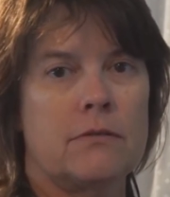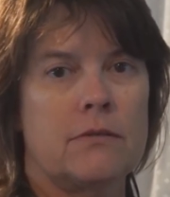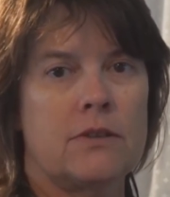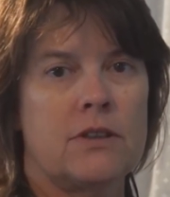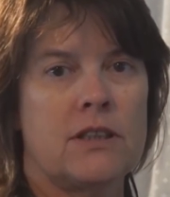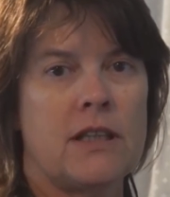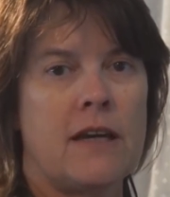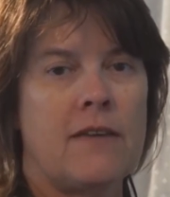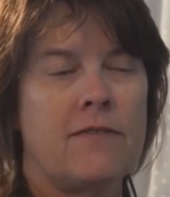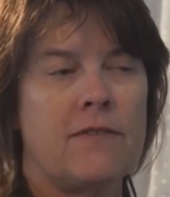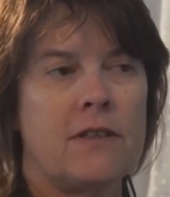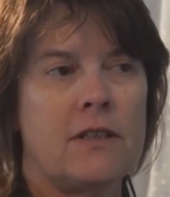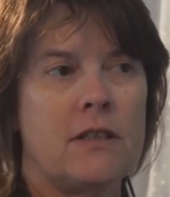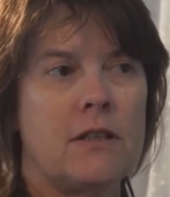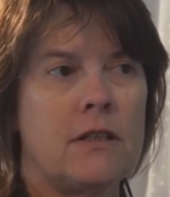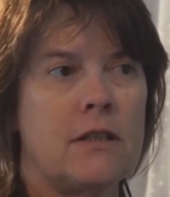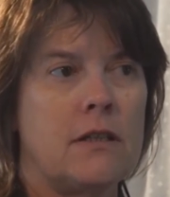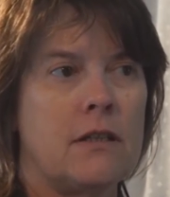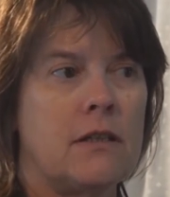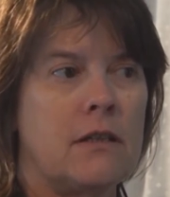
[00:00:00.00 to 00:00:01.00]

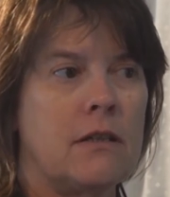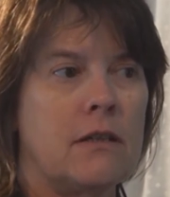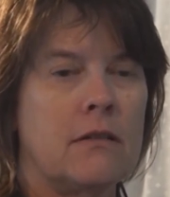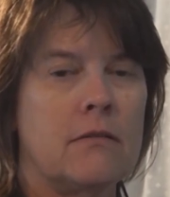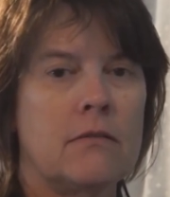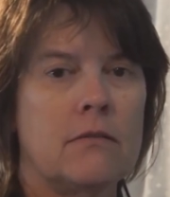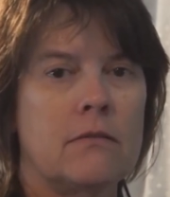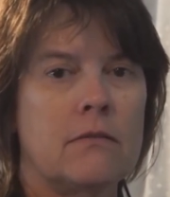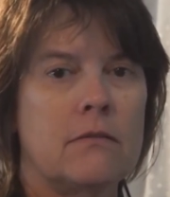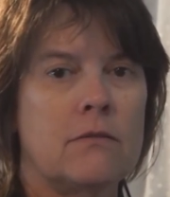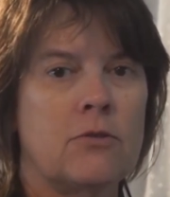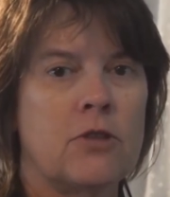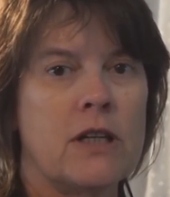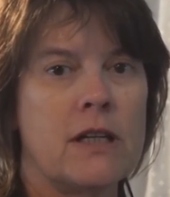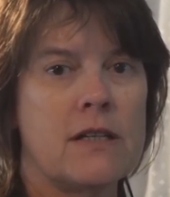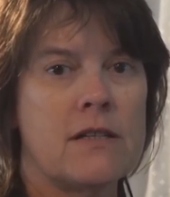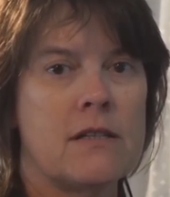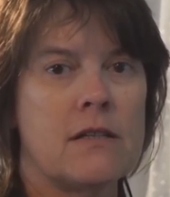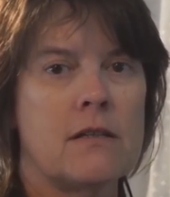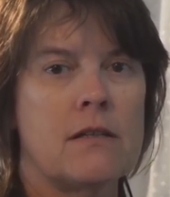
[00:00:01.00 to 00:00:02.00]
safety
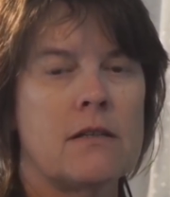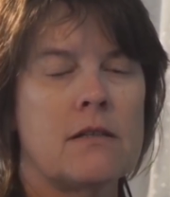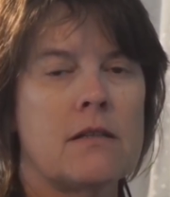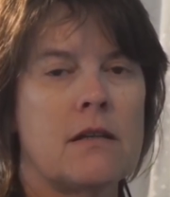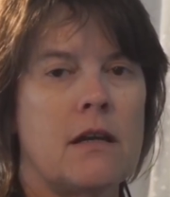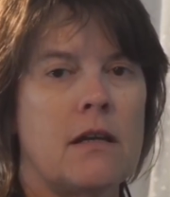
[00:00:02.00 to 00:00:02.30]
reasons.